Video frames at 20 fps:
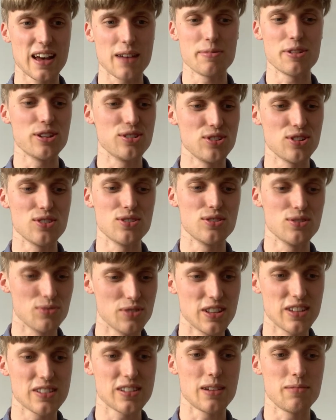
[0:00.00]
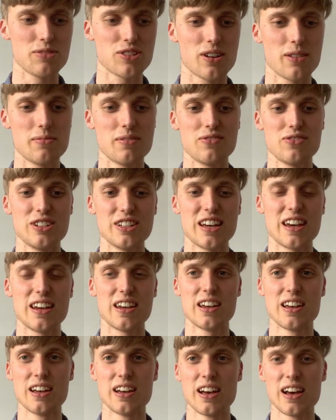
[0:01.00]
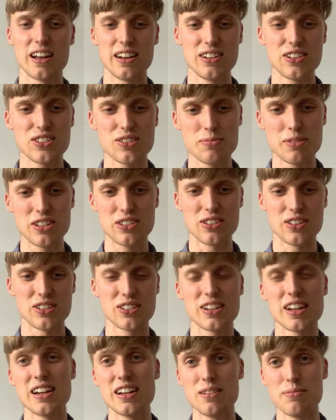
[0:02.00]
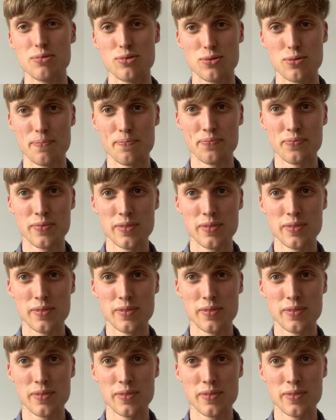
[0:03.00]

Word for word: habit and you can do it at the same time every day. And it needs to be sustainable.